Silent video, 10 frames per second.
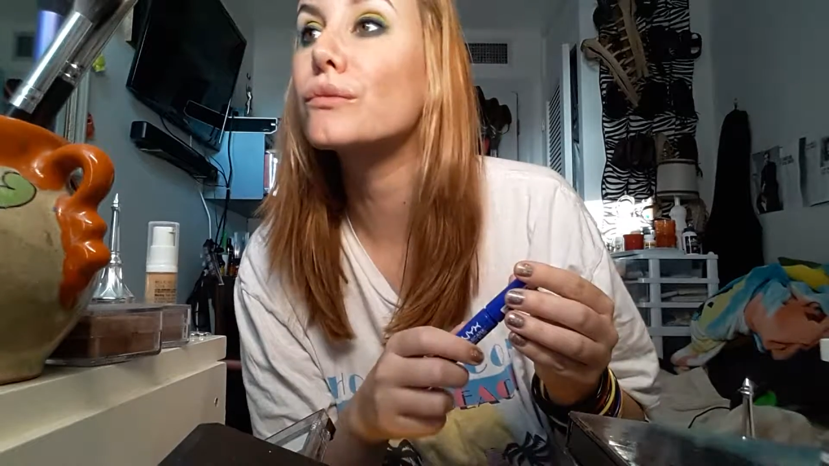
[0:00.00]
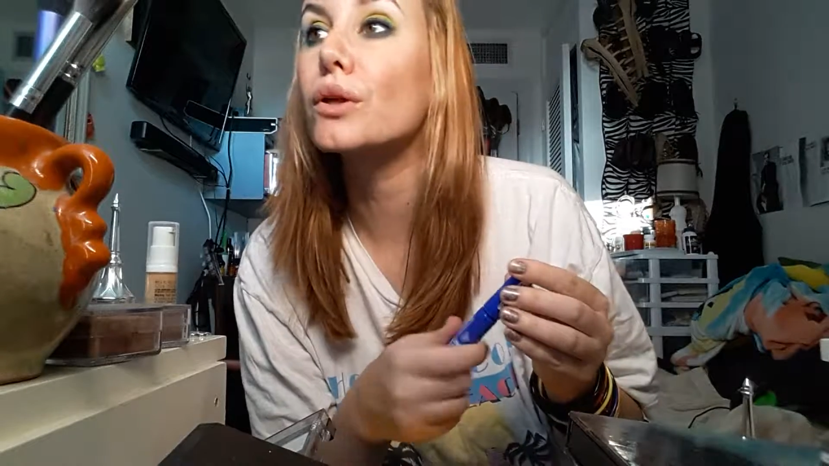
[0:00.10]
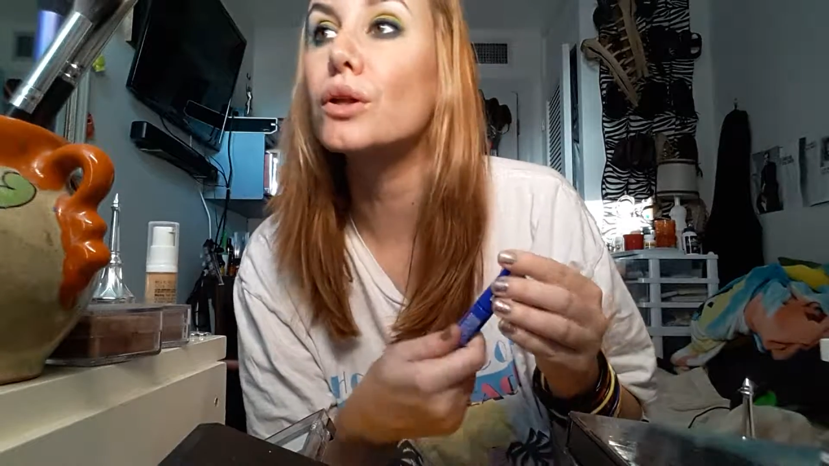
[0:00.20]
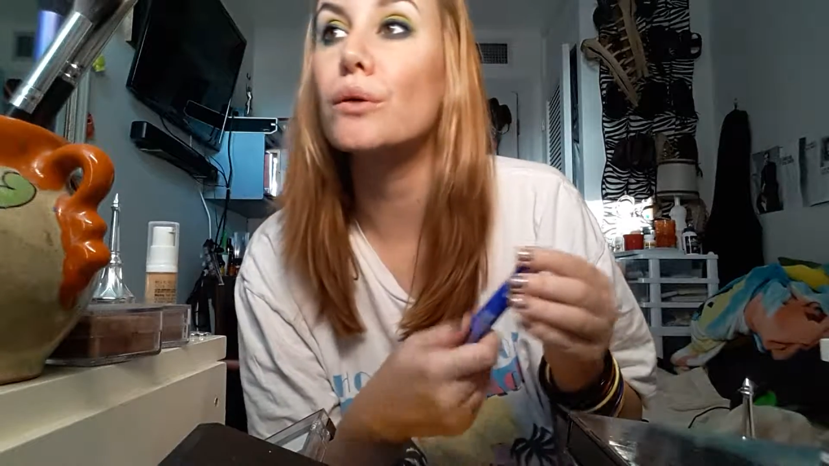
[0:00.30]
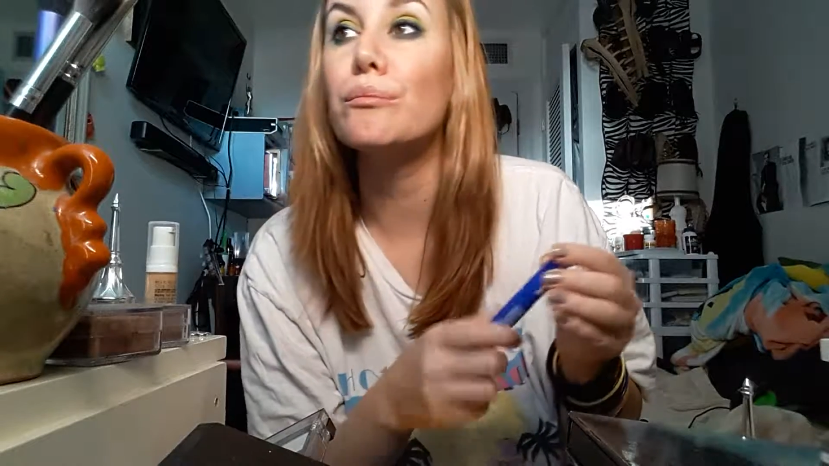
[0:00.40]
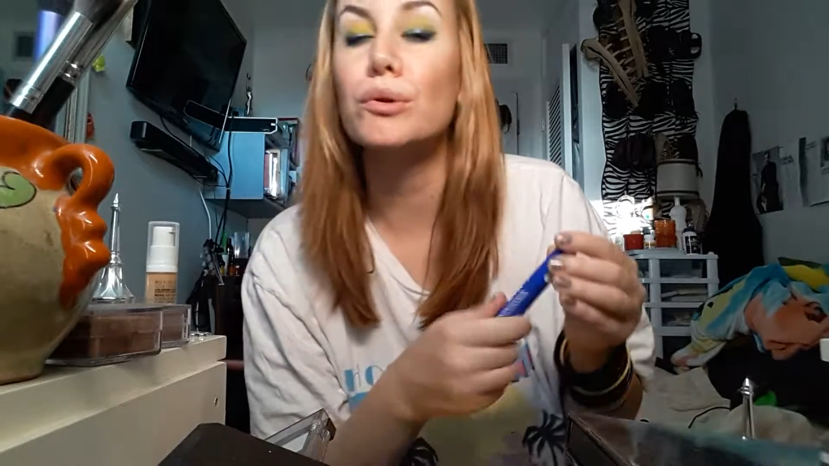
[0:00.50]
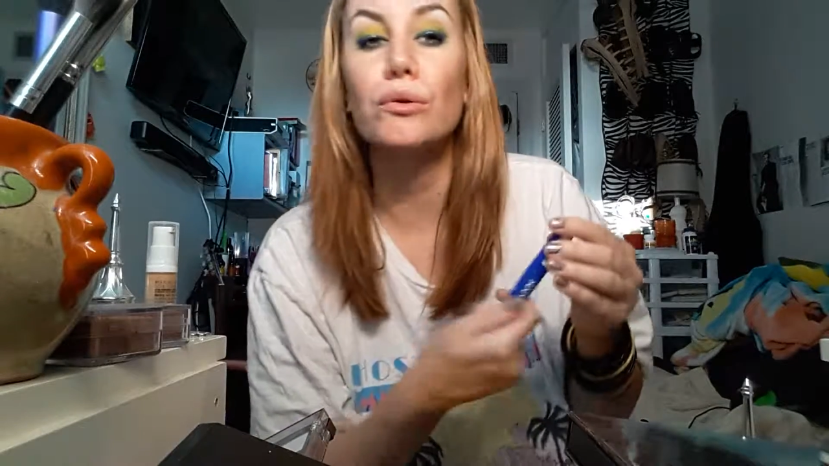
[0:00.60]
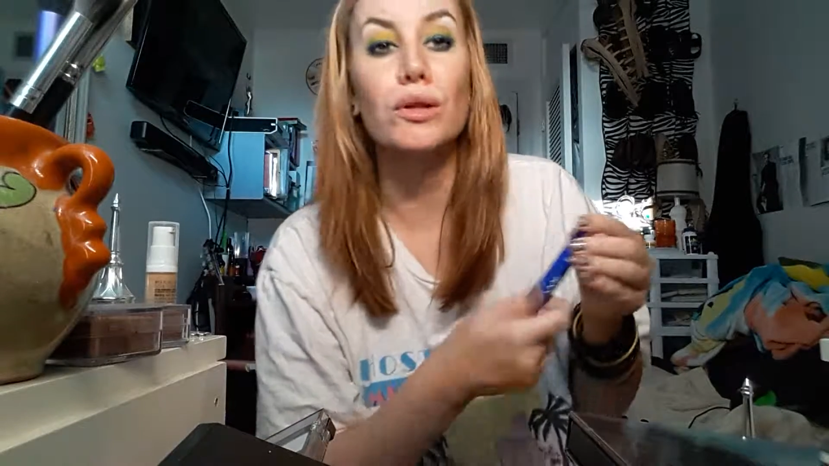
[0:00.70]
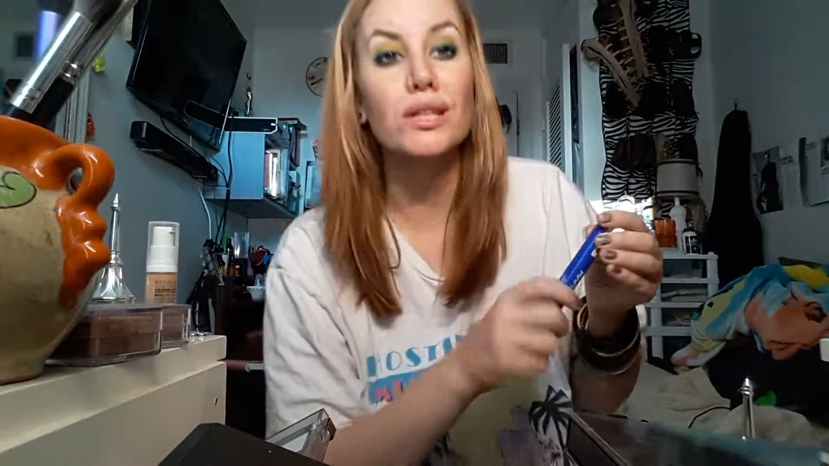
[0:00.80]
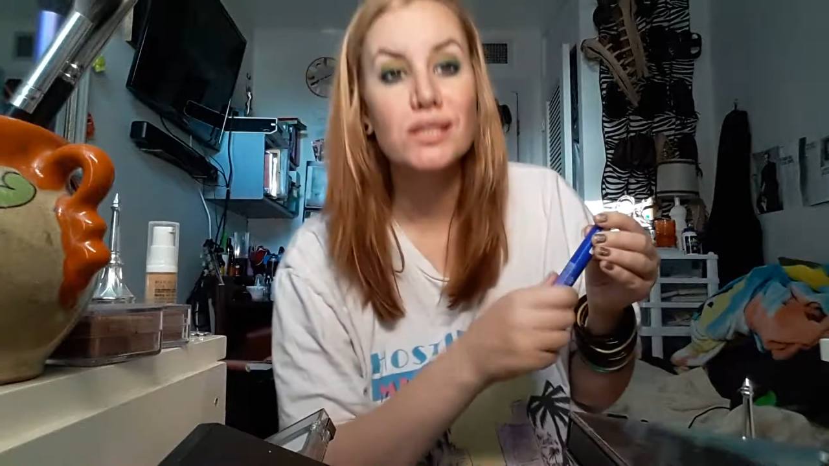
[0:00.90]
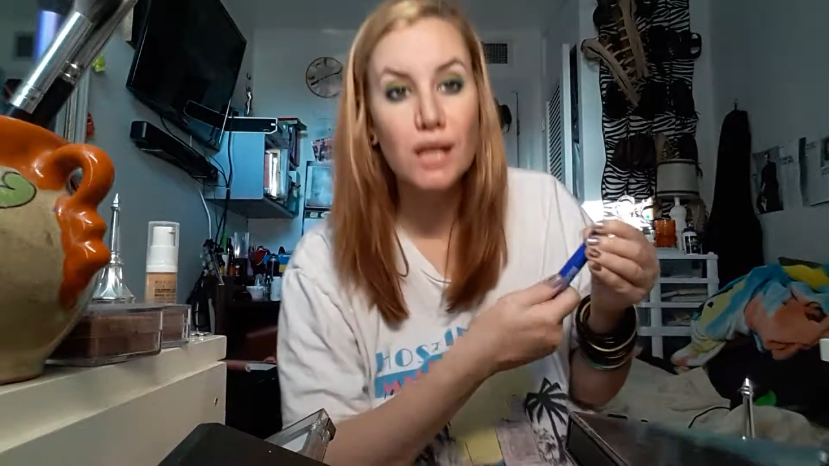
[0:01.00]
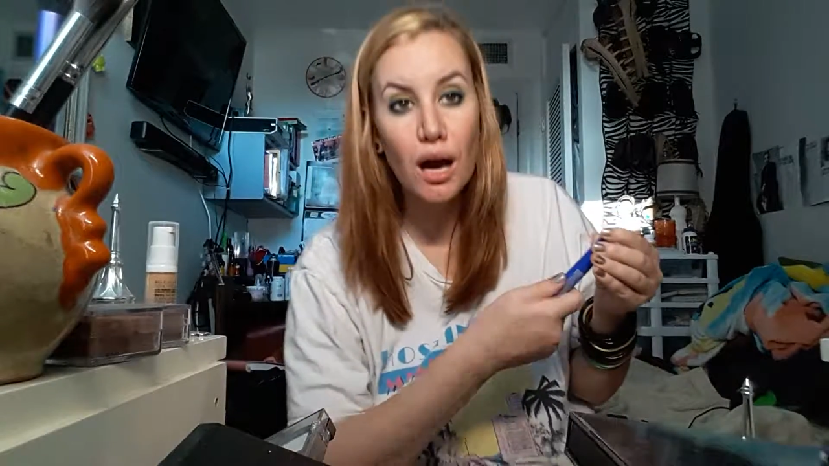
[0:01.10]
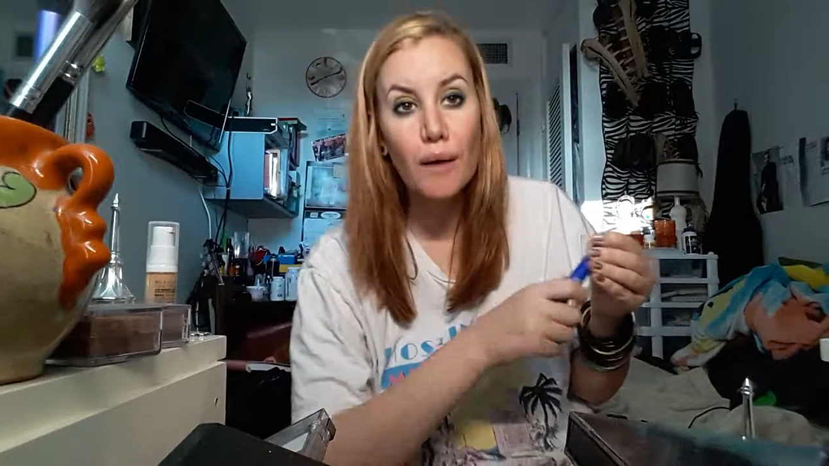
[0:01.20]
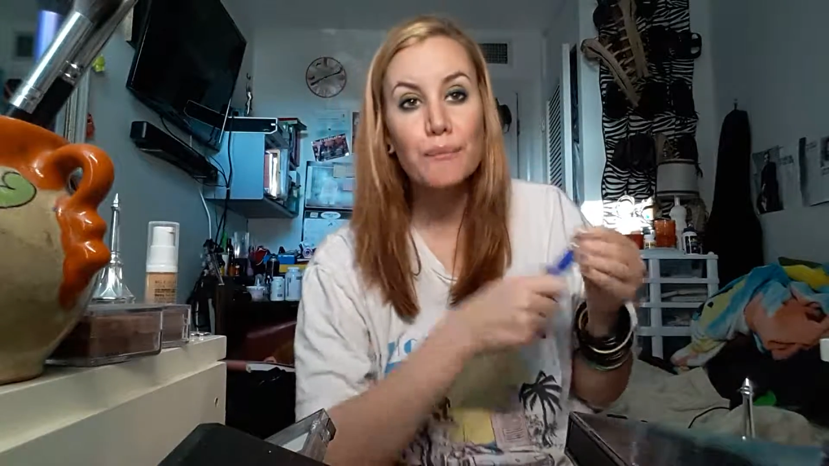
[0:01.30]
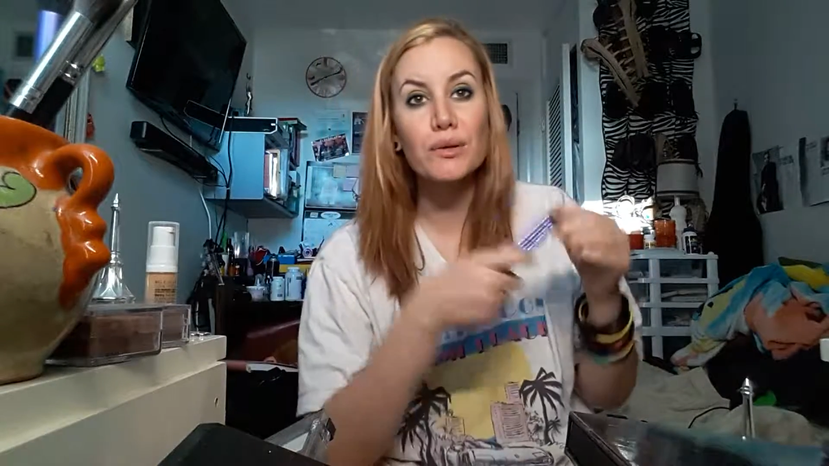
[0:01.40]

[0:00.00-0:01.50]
A little blue on the top